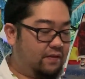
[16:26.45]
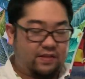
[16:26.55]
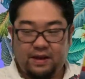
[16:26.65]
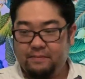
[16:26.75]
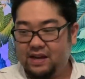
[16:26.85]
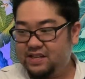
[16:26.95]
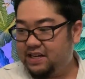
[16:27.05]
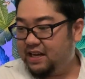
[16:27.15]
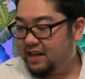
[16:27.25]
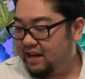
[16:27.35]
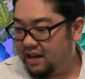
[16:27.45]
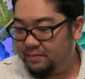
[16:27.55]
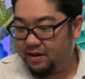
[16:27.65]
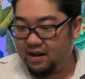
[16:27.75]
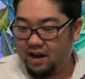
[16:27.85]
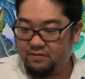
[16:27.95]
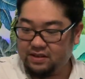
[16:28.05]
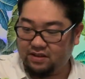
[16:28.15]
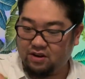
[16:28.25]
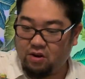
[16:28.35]
them mentioning um, along
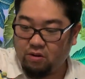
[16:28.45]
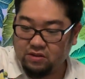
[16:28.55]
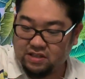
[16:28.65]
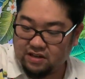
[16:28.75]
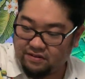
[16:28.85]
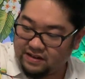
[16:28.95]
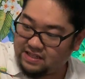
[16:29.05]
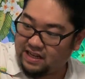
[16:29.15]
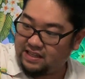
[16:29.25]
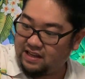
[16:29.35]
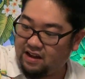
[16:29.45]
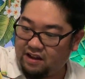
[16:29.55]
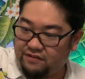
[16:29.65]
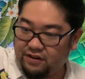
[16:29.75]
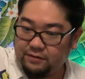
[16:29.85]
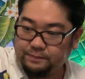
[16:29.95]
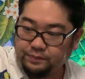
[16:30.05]
with their cold service that they offer